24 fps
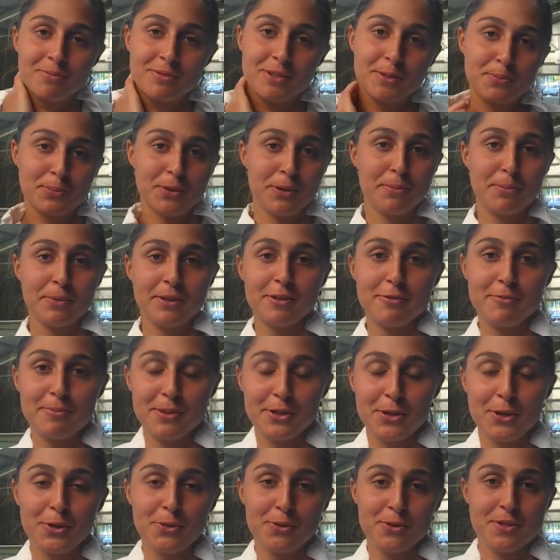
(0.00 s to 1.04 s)
The people have been
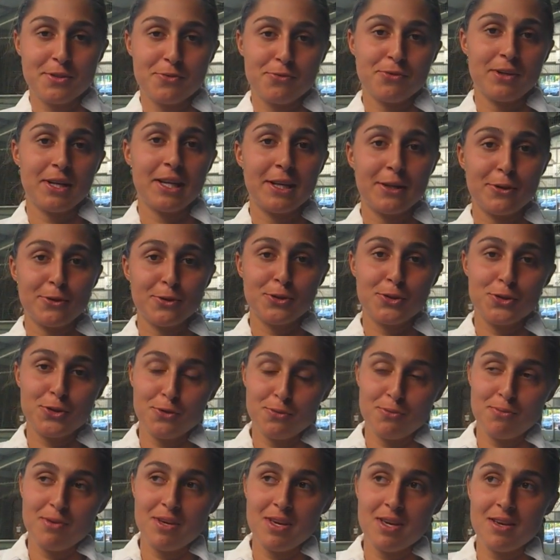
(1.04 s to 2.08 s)
always really good to
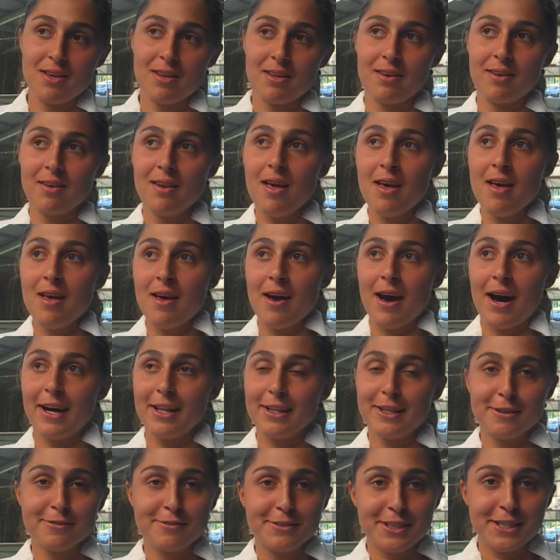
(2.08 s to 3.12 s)
me, and I
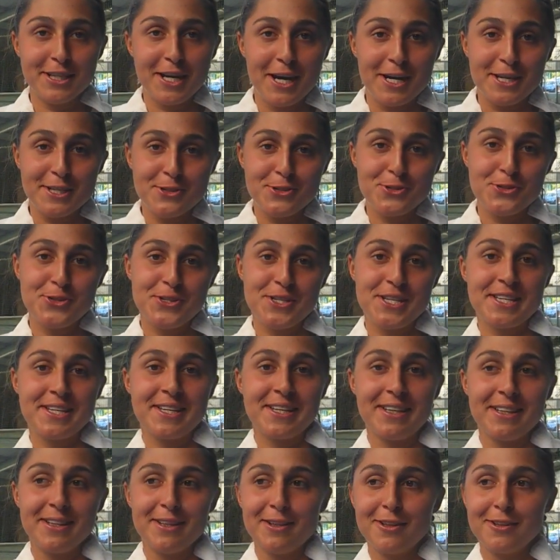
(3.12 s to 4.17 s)
love the country.
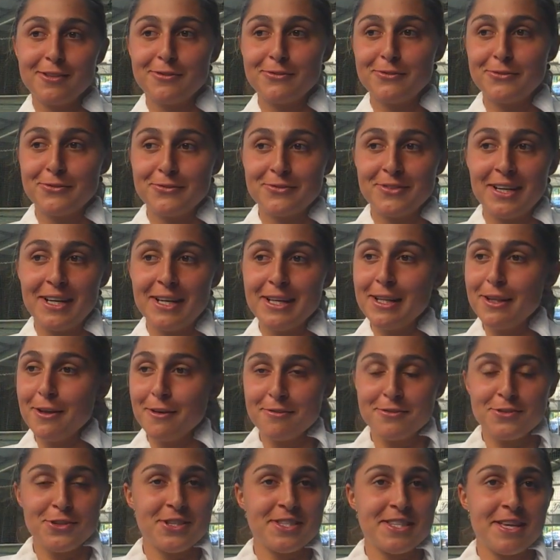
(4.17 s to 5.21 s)
I love
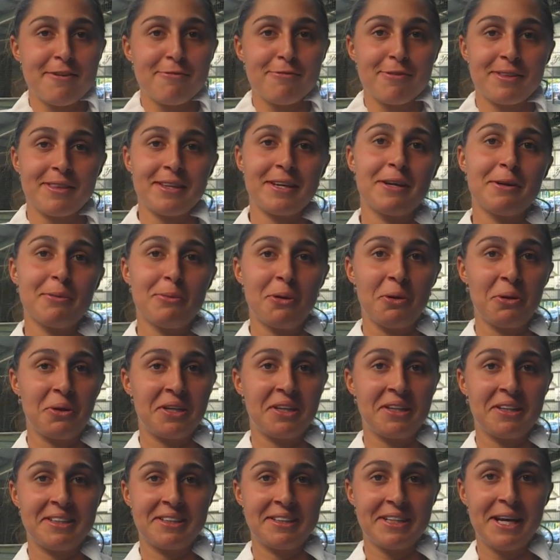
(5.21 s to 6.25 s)
just everything about
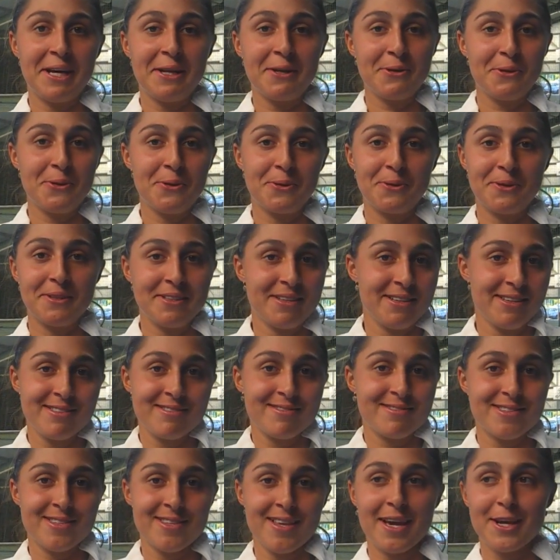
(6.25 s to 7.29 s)
England. I don't know.
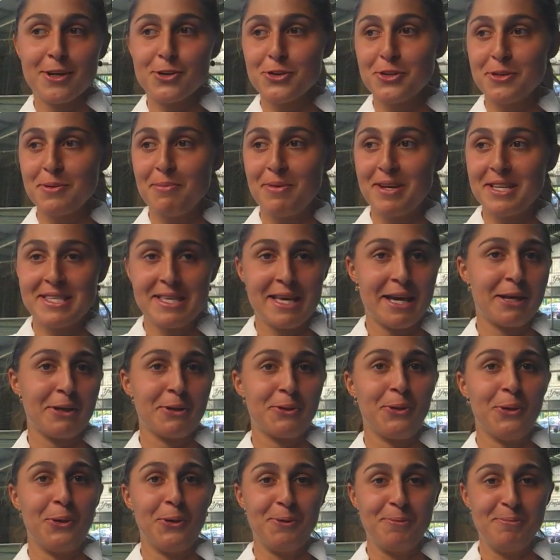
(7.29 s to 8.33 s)
It's actually my second
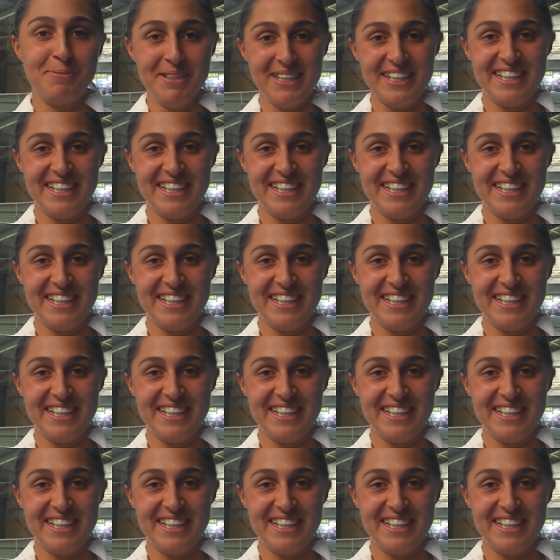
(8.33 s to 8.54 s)
home.